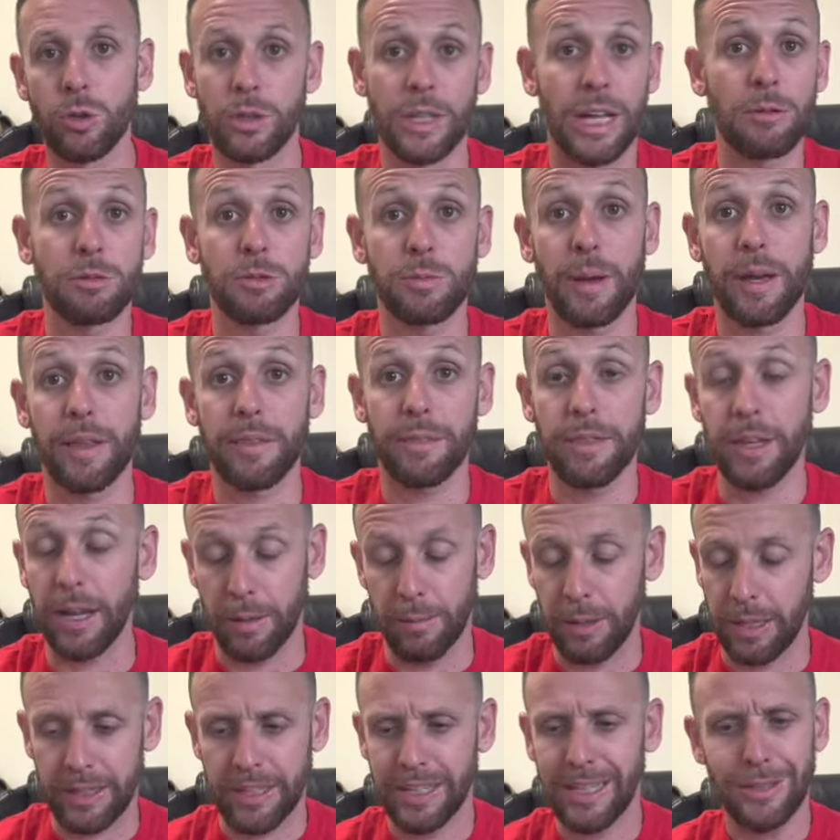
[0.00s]
That was my thing. I'm
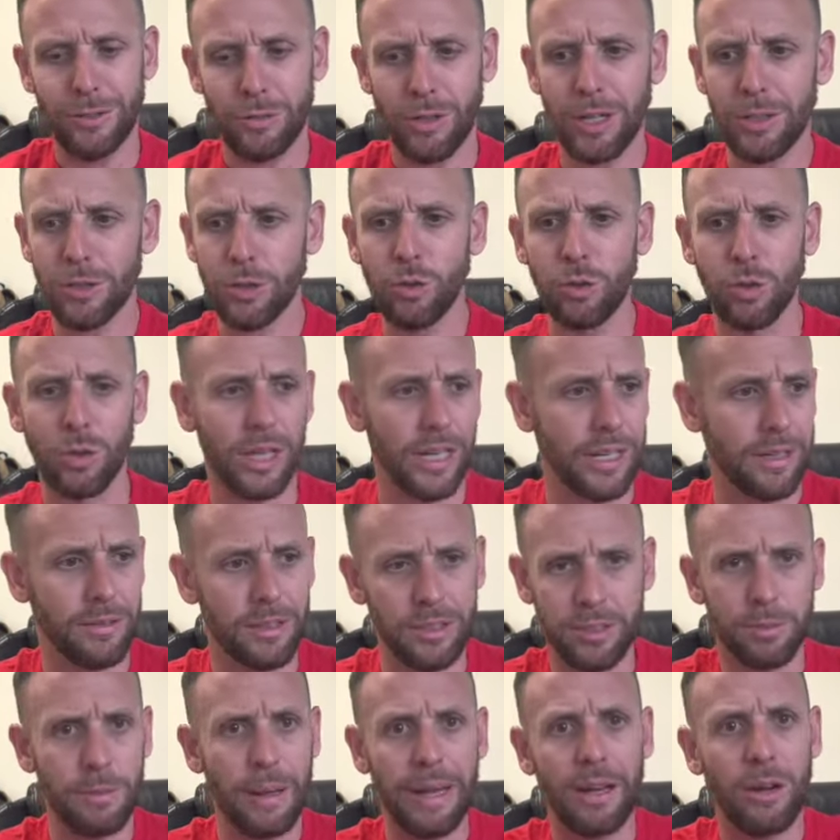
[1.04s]
like, the kids are out of school. Like,
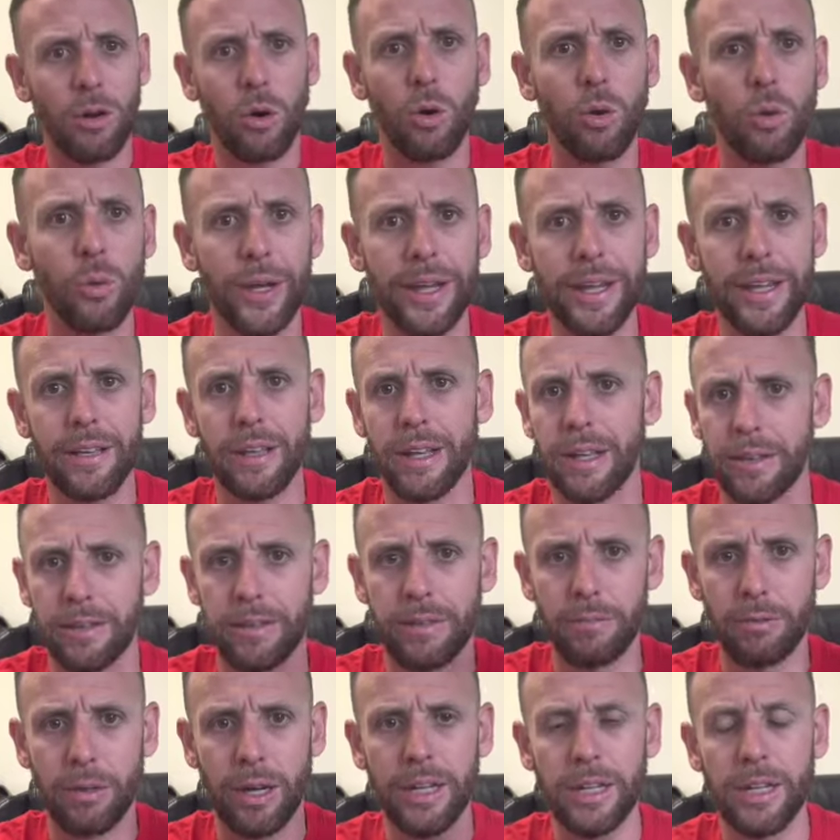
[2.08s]
let's make it a whole week, like,
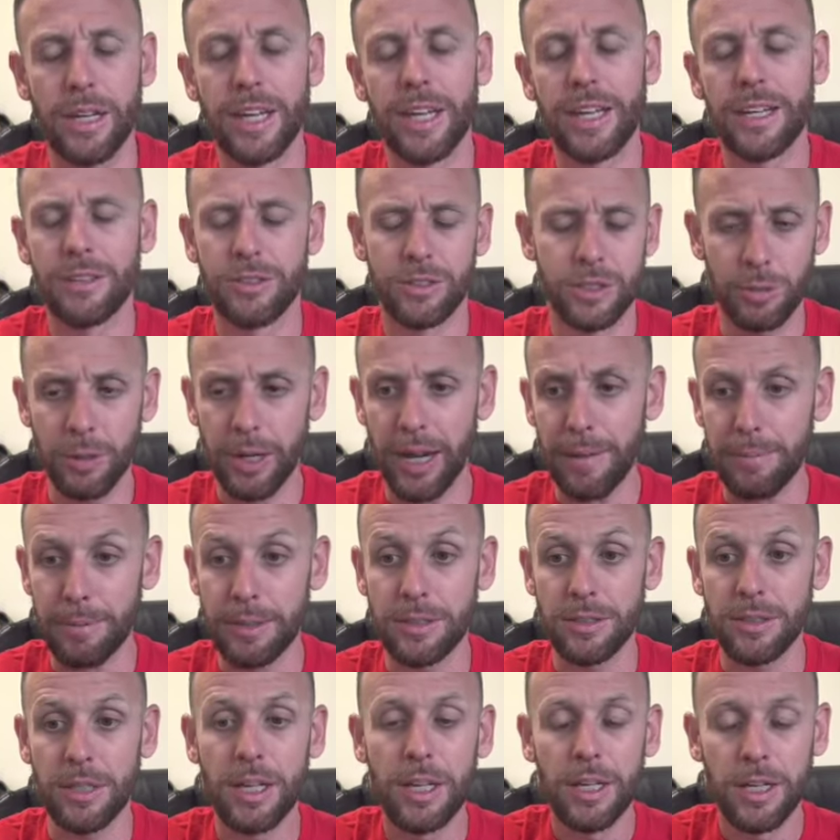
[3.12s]
right? See what
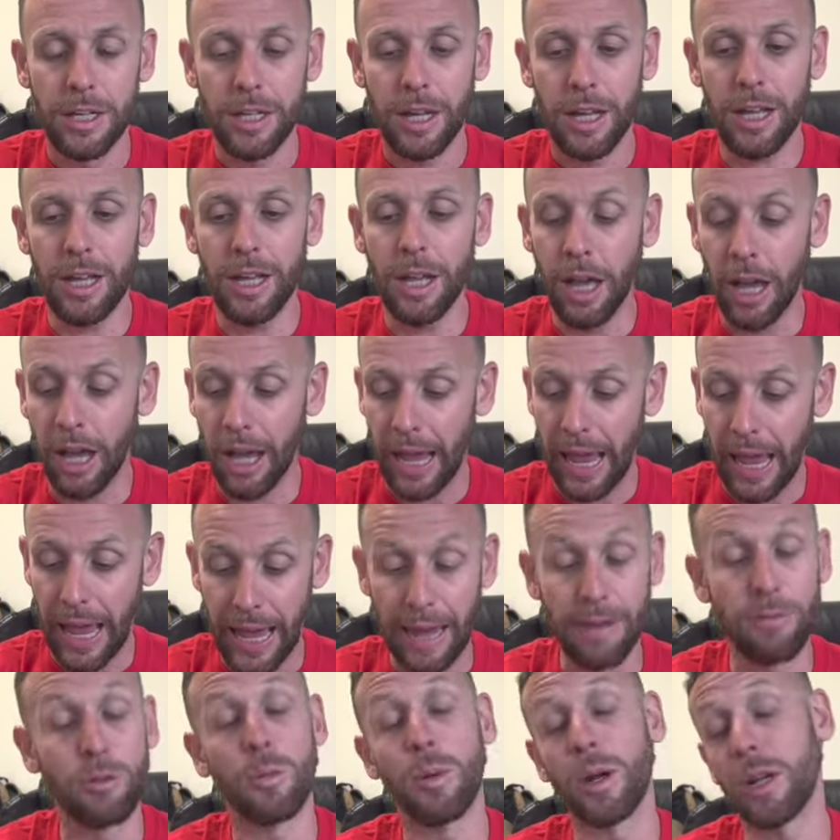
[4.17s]
happens.
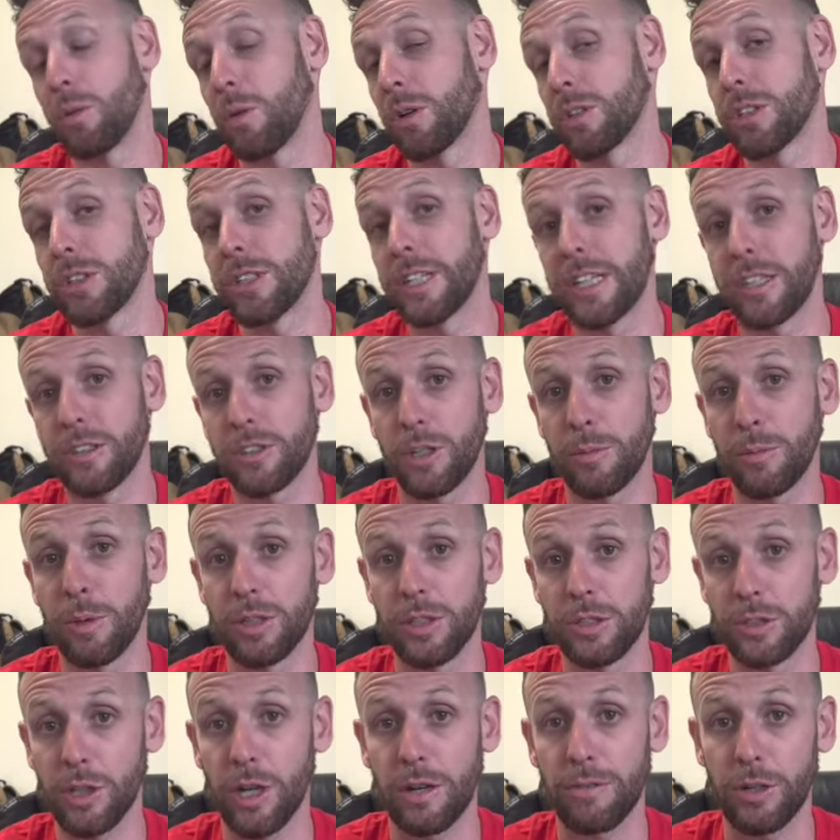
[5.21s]
Everybody wants to take us up on
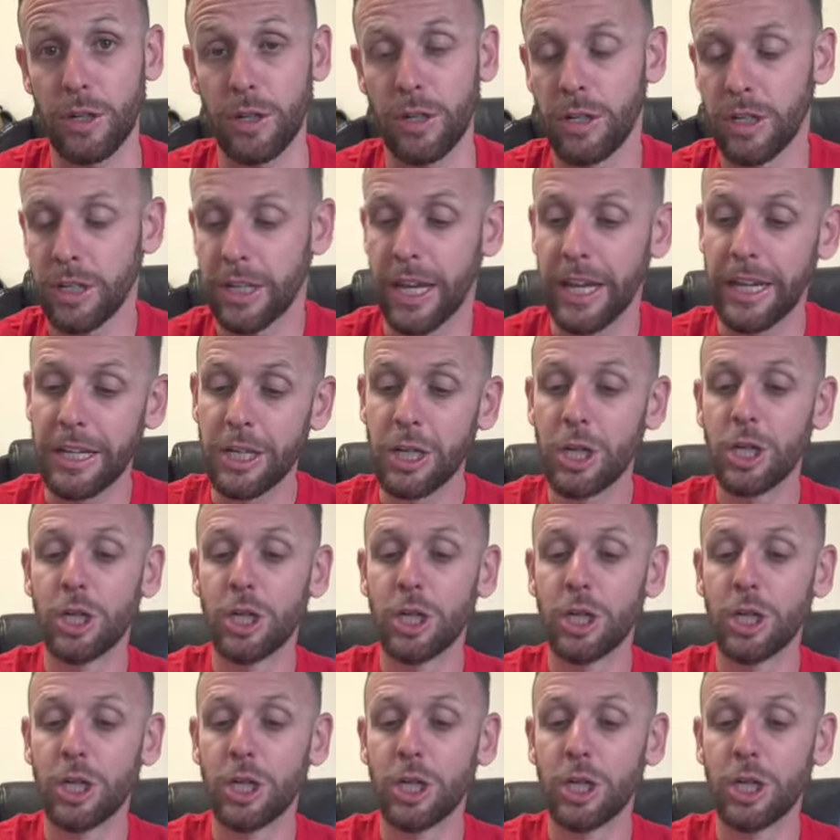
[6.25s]
this offer, okay?